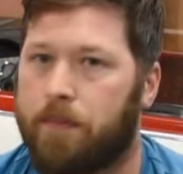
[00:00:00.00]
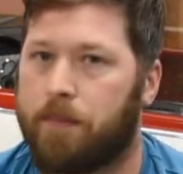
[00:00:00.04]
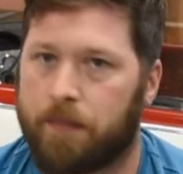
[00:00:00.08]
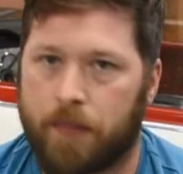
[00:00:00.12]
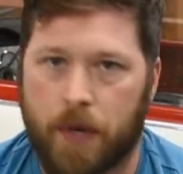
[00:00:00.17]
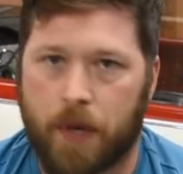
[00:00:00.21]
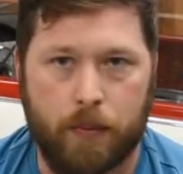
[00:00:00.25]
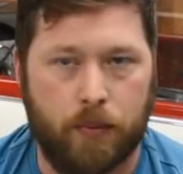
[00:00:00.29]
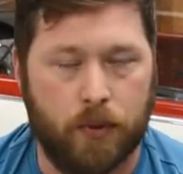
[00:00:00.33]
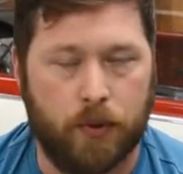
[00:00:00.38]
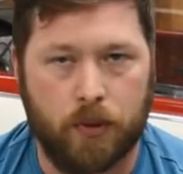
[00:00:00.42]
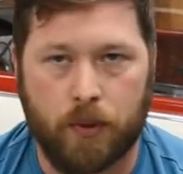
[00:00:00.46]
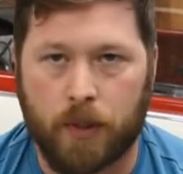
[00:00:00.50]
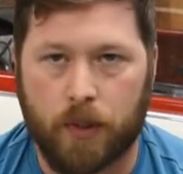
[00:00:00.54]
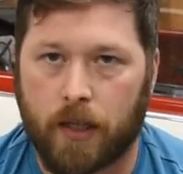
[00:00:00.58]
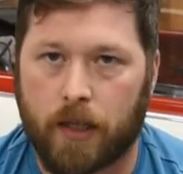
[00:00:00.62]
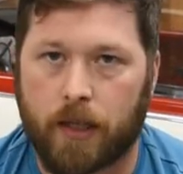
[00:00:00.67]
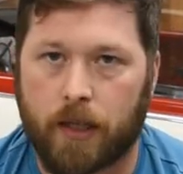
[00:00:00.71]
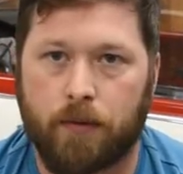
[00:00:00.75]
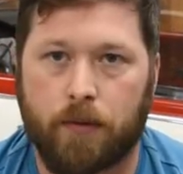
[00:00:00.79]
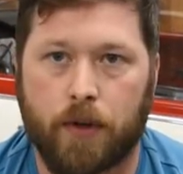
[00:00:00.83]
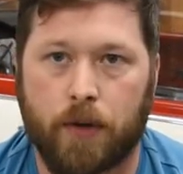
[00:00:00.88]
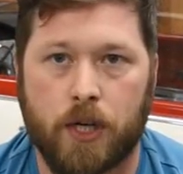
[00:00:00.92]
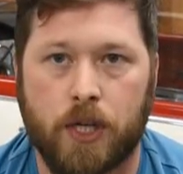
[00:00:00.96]
People doing
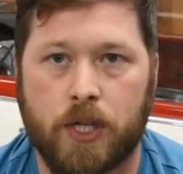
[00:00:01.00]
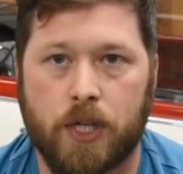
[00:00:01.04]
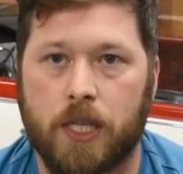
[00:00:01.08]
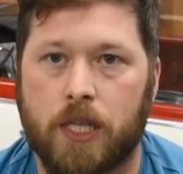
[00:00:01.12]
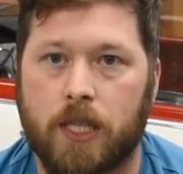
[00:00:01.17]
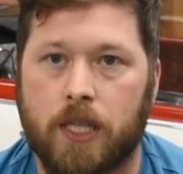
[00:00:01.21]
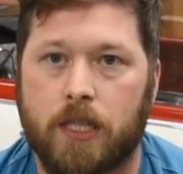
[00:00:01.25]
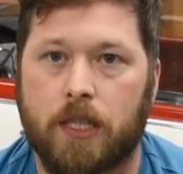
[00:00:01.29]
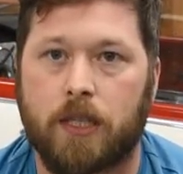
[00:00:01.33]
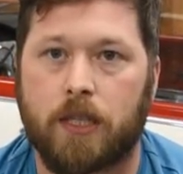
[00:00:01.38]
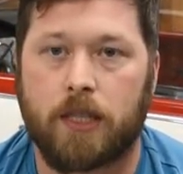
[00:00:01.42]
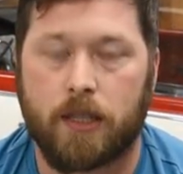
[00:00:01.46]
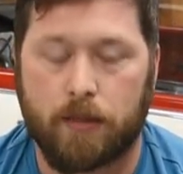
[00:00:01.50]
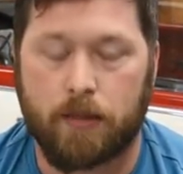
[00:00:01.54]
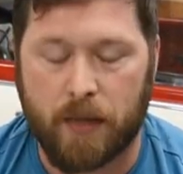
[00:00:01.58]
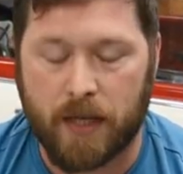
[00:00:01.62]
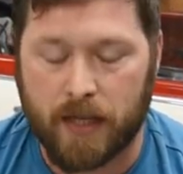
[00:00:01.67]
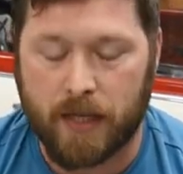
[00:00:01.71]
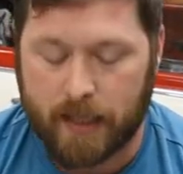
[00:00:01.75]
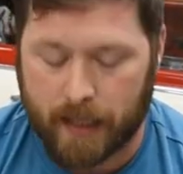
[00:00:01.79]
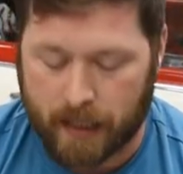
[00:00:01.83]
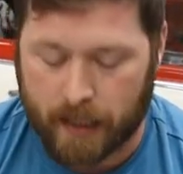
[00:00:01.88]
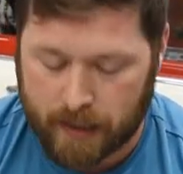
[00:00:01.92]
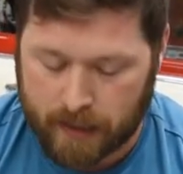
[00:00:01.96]
conversions to
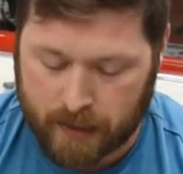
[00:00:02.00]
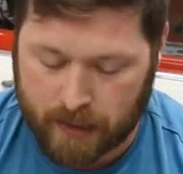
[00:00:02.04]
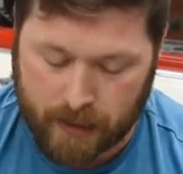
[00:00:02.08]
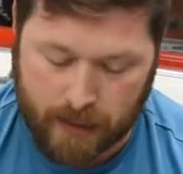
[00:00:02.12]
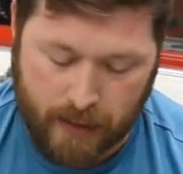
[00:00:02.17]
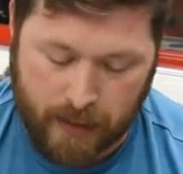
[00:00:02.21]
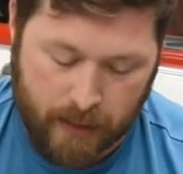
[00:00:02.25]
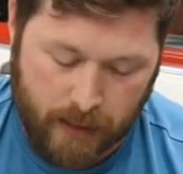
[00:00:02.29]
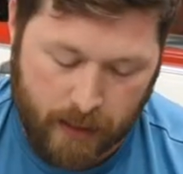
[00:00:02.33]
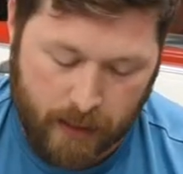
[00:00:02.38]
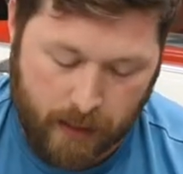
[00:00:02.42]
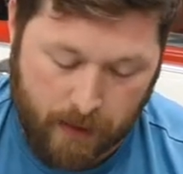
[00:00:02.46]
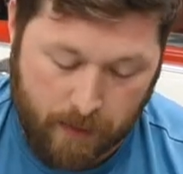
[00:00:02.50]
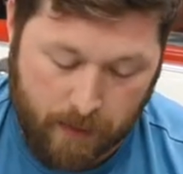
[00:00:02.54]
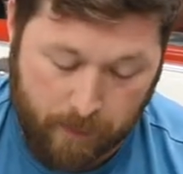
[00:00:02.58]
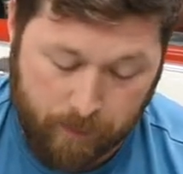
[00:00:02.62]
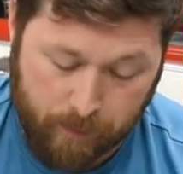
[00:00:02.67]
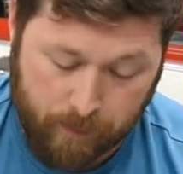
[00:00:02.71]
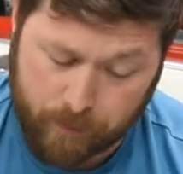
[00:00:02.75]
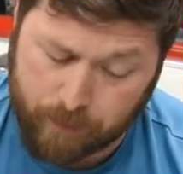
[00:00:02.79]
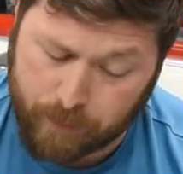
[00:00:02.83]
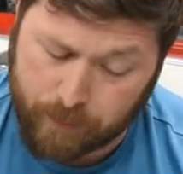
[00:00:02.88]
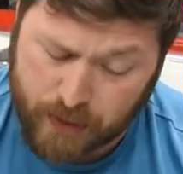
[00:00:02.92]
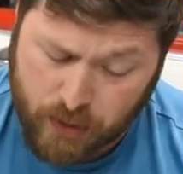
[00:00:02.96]
speed density.
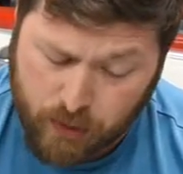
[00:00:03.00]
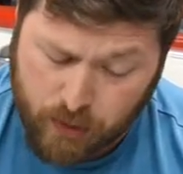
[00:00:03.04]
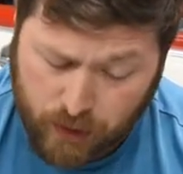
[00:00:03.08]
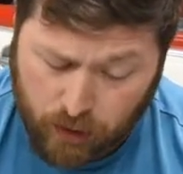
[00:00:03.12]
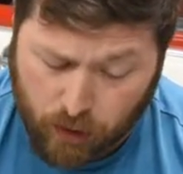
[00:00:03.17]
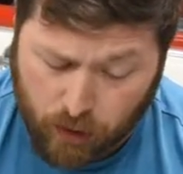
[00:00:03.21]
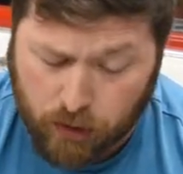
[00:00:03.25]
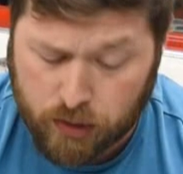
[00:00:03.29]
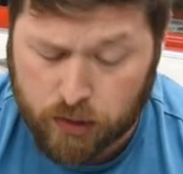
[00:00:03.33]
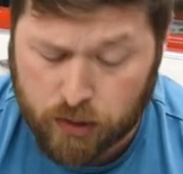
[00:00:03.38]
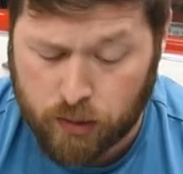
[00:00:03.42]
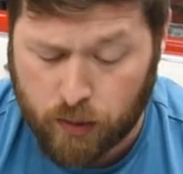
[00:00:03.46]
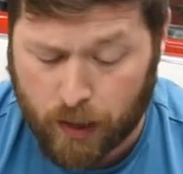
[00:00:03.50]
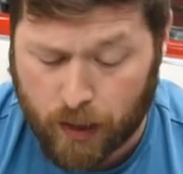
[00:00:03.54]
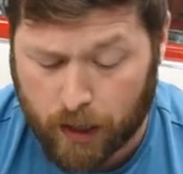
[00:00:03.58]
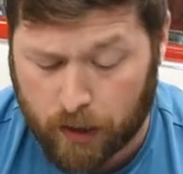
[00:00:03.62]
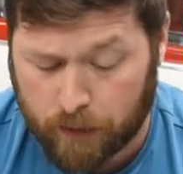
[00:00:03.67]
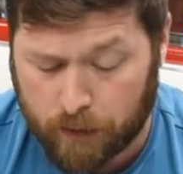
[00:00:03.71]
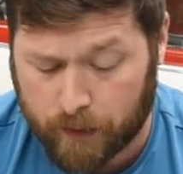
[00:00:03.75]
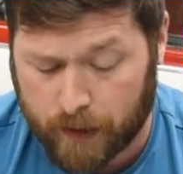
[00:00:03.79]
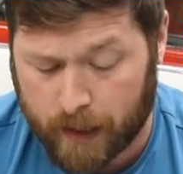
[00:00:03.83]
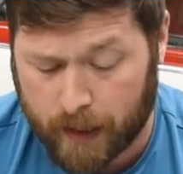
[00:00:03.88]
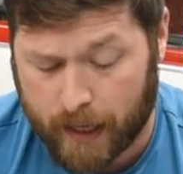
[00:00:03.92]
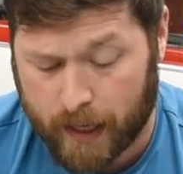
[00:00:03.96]
But you can also do
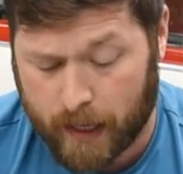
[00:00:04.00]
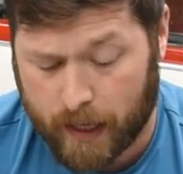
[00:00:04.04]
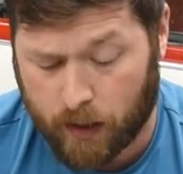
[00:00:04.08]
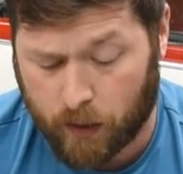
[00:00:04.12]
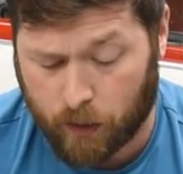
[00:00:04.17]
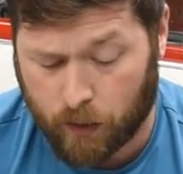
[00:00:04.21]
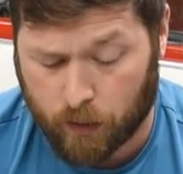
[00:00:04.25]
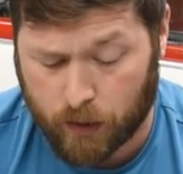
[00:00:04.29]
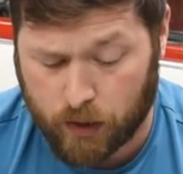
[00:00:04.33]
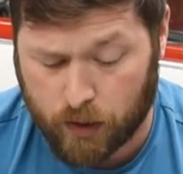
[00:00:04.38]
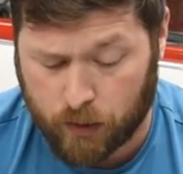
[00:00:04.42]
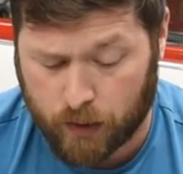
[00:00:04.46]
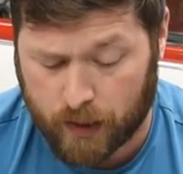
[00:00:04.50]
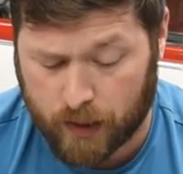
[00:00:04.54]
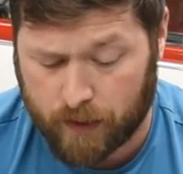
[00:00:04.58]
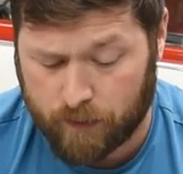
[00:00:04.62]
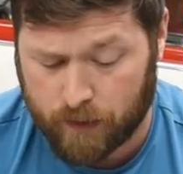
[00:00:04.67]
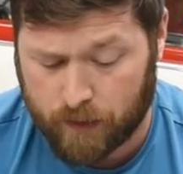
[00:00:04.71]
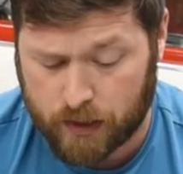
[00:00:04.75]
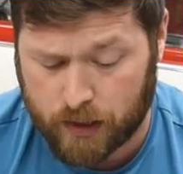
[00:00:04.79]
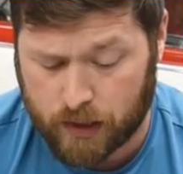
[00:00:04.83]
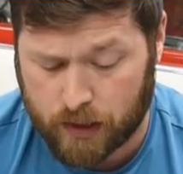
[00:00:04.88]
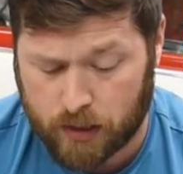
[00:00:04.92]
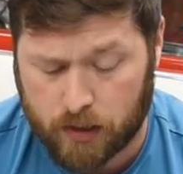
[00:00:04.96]
alpha N, or you can
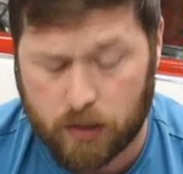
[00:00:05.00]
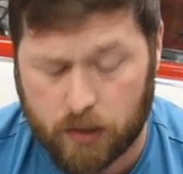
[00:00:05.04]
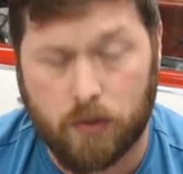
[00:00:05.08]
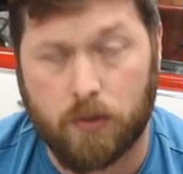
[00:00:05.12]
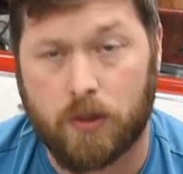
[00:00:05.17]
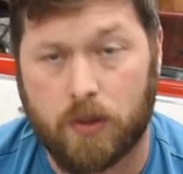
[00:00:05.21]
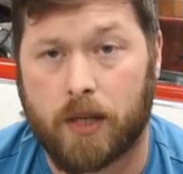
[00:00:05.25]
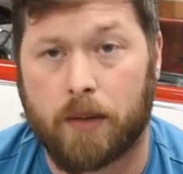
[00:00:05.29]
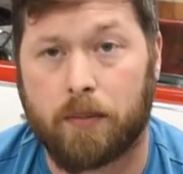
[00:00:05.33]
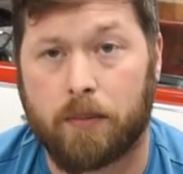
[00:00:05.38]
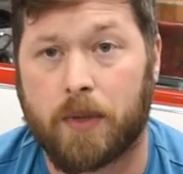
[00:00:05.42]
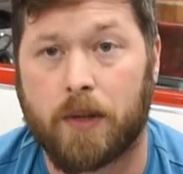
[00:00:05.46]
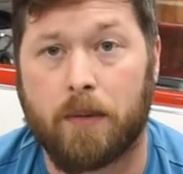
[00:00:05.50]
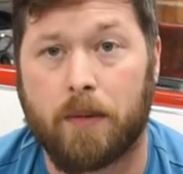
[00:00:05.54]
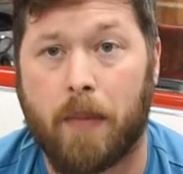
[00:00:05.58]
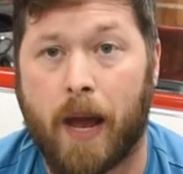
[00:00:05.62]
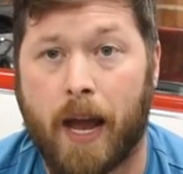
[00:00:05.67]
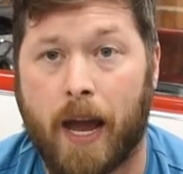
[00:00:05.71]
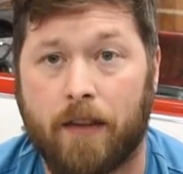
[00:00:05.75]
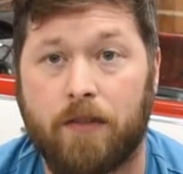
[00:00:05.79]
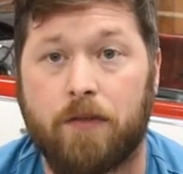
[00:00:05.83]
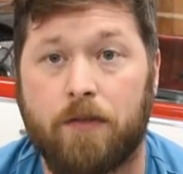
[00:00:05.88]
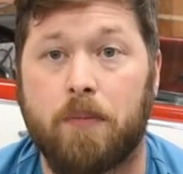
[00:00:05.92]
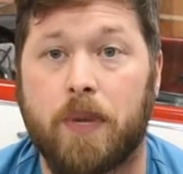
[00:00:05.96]
even just do something
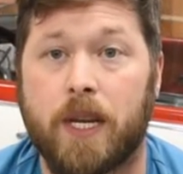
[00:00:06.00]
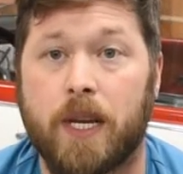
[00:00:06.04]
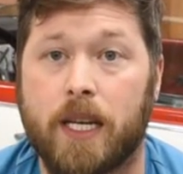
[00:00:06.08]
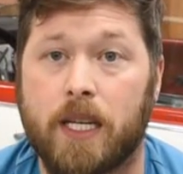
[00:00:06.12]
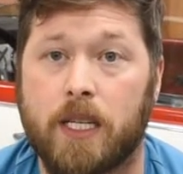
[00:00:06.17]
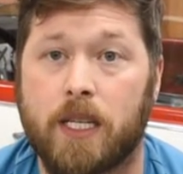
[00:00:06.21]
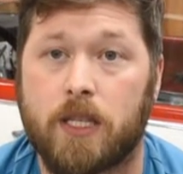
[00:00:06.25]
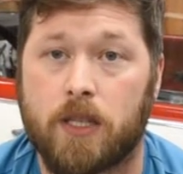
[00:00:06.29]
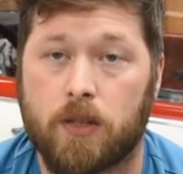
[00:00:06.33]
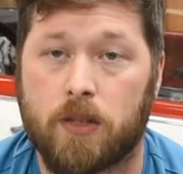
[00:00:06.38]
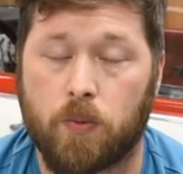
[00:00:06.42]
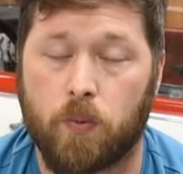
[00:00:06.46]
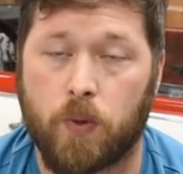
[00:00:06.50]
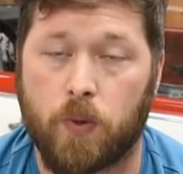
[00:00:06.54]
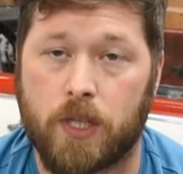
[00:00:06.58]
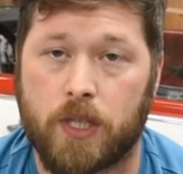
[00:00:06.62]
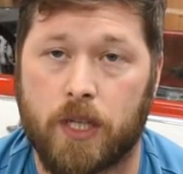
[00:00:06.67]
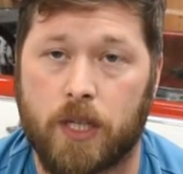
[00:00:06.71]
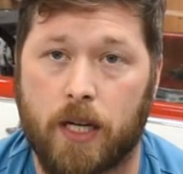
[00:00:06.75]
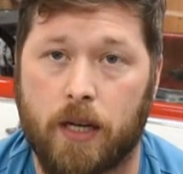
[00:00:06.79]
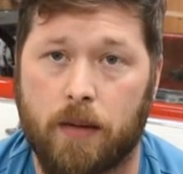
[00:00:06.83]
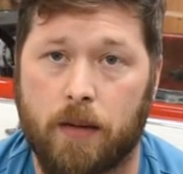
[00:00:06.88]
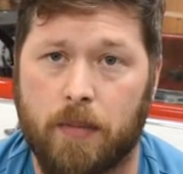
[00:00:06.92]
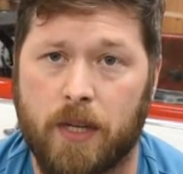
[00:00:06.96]
math based, which
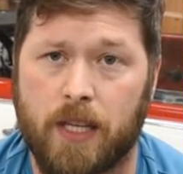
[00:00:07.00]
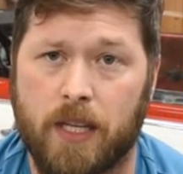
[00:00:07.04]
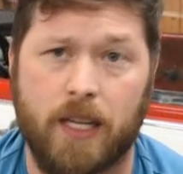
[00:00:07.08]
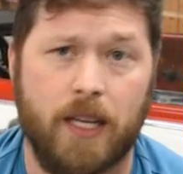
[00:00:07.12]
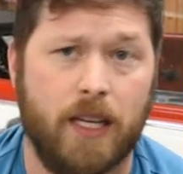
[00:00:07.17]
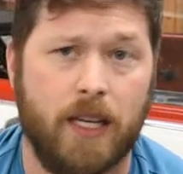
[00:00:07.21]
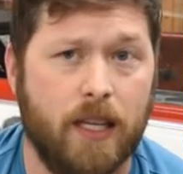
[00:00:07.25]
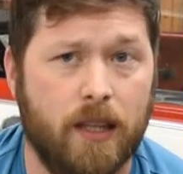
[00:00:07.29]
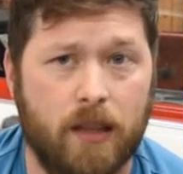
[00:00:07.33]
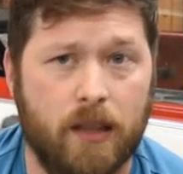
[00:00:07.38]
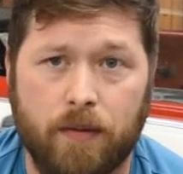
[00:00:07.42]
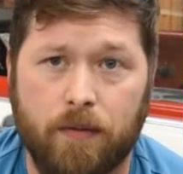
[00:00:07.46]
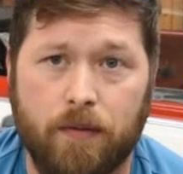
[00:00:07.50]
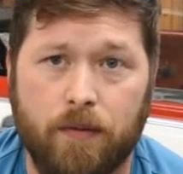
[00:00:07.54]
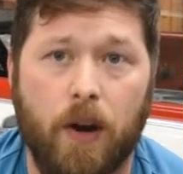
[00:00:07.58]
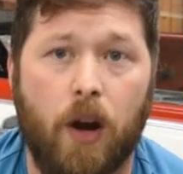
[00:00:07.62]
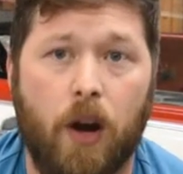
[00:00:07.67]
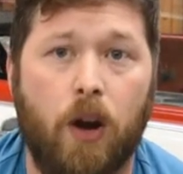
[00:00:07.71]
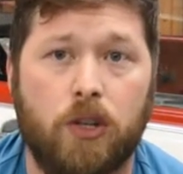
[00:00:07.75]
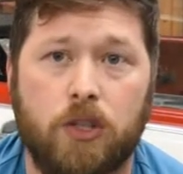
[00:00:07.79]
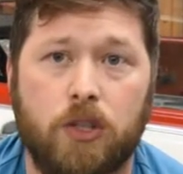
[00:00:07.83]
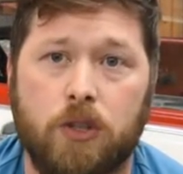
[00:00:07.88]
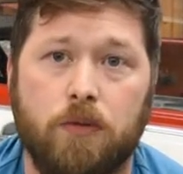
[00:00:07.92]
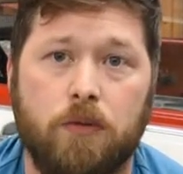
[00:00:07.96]
it
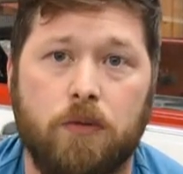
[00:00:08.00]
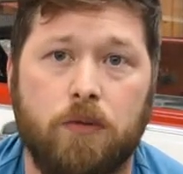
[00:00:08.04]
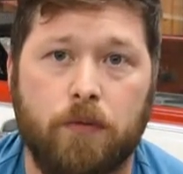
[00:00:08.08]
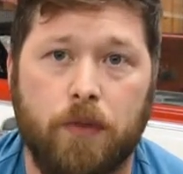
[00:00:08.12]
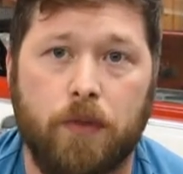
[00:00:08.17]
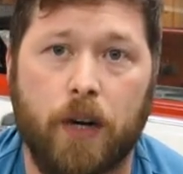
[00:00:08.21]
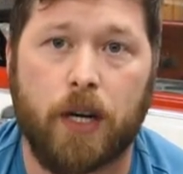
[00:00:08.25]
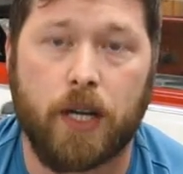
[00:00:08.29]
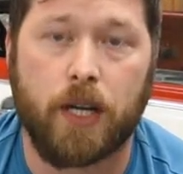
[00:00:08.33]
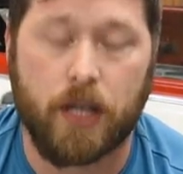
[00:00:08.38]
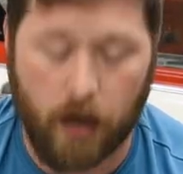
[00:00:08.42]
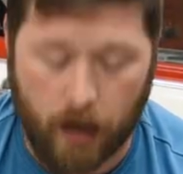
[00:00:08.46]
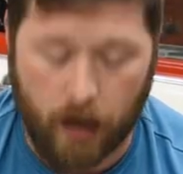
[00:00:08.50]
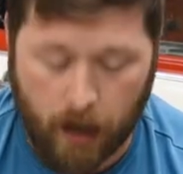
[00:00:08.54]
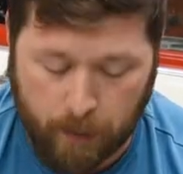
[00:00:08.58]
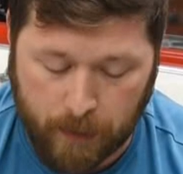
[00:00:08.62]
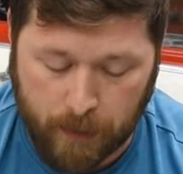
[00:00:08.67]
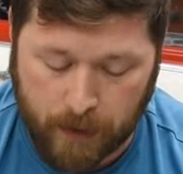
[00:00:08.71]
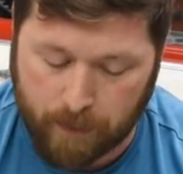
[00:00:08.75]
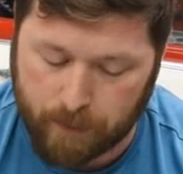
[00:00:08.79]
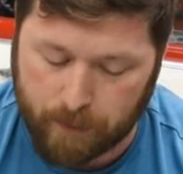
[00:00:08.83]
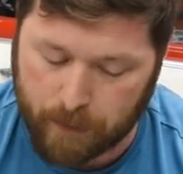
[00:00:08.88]
also very common.